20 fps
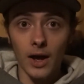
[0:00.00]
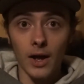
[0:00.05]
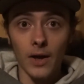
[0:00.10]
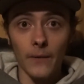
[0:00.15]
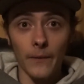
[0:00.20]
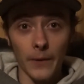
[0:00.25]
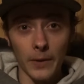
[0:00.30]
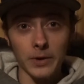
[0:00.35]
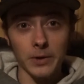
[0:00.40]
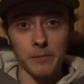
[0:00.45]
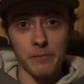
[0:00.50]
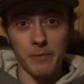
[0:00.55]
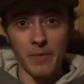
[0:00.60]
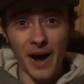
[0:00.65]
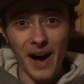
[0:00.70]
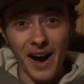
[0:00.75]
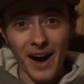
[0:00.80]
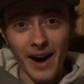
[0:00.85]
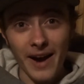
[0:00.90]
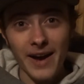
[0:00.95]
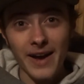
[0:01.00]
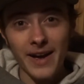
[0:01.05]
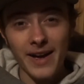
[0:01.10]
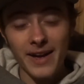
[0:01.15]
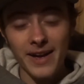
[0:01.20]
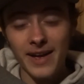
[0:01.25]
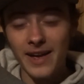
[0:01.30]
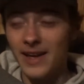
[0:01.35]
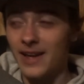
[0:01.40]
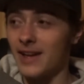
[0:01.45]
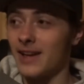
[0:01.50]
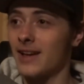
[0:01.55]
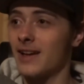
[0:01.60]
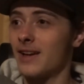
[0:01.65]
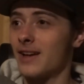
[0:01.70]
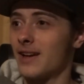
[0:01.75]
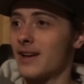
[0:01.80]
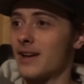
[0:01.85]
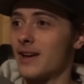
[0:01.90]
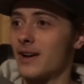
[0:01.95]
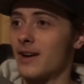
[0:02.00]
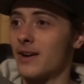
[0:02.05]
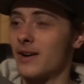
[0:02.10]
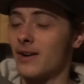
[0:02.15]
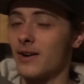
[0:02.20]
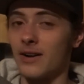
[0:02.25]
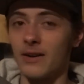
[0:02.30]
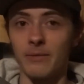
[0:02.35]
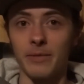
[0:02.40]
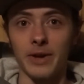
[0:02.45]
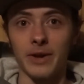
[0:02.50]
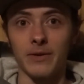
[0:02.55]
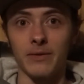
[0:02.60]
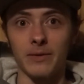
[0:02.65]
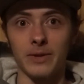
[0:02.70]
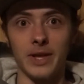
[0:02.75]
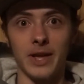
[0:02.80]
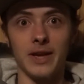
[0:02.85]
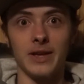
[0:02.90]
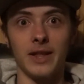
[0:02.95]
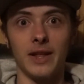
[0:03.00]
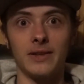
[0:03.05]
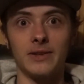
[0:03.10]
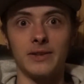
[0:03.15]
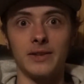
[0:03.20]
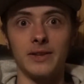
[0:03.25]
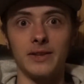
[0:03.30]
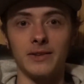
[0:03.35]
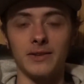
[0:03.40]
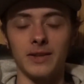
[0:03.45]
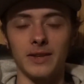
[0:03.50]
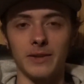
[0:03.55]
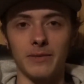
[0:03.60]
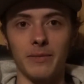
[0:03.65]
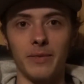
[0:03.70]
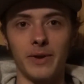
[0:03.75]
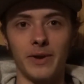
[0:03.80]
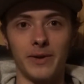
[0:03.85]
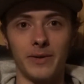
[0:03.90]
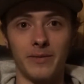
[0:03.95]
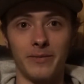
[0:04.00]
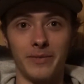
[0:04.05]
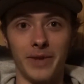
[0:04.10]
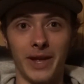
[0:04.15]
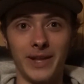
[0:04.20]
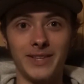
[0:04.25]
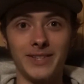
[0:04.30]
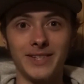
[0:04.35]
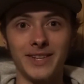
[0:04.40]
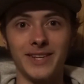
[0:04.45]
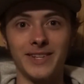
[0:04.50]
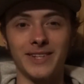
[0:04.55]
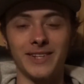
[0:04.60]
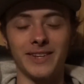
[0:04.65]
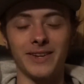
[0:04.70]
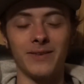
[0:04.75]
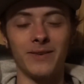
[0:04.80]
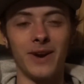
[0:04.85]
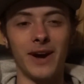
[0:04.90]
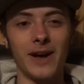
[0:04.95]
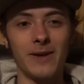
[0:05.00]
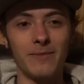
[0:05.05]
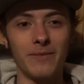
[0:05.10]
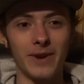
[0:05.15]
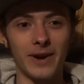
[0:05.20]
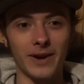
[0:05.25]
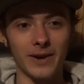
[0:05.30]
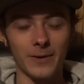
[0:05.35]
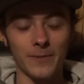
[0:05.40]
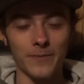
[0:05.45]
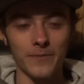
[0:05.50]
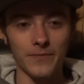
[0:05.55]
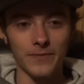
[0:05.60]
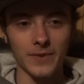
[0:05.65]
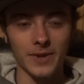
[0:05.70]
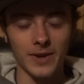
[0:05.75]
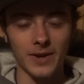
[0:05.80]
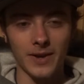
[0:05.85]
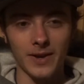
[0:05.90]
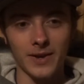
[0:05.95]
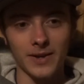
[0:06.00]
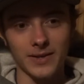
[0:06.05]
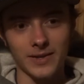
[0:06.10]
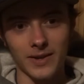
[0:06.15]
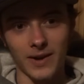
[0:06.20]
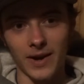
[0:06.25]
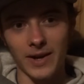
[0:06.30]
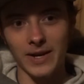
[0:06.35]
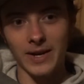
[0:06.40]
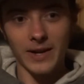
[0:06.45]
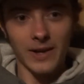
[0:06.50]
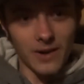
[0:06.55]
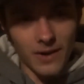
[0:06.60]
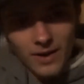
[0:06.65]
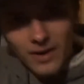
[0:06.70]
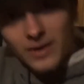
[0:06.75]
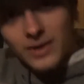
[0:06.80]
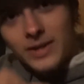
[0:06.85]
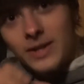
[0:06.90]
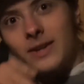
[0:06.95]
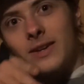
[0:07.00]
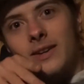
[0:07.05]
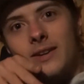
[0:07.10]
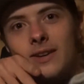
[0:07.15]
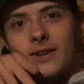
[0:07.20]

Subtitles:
there's a buck. And I'm like, well, dang, that's a decently wide buck. So I get on it,